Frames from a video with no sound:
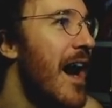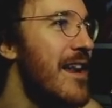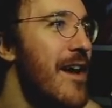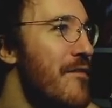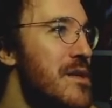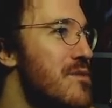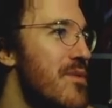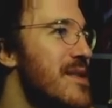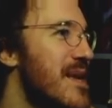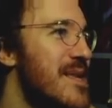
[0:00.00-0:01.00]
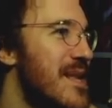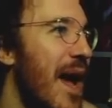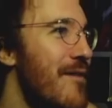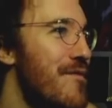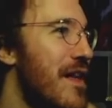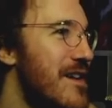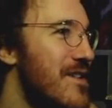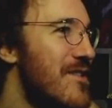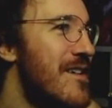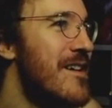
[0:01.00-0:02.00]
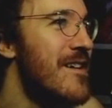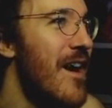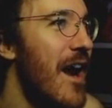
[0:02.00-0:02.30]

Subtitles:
I haven't split since Night Flight, dude.